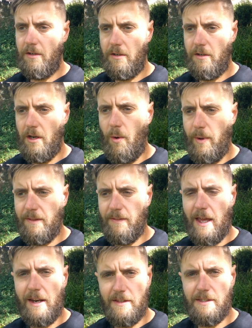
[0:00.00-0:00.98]
Knowing
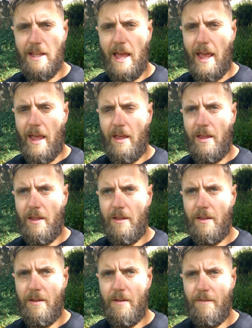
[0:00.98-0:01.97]
that it's there,
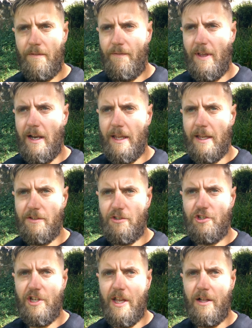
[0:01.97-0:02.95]
feeling its
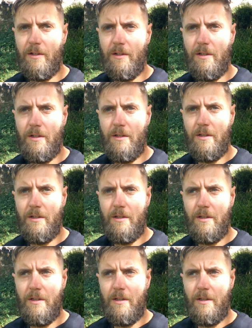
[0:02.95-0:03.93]
chill,
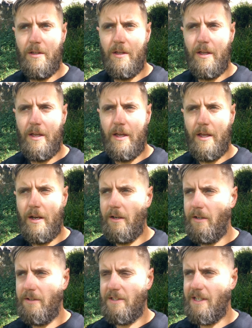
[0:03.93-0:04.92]
and
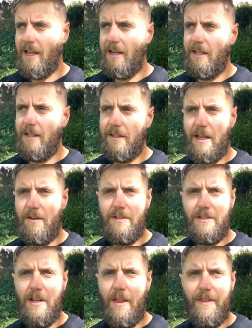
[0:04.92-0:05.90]
understanding there
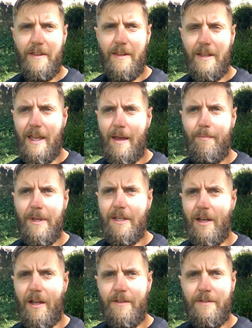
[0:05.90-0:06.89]
is nothing that can be
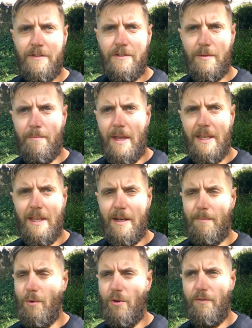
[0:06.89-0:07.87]
done to make it
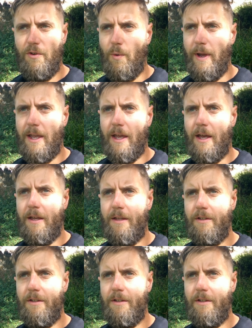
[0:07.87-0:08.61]
move quicker.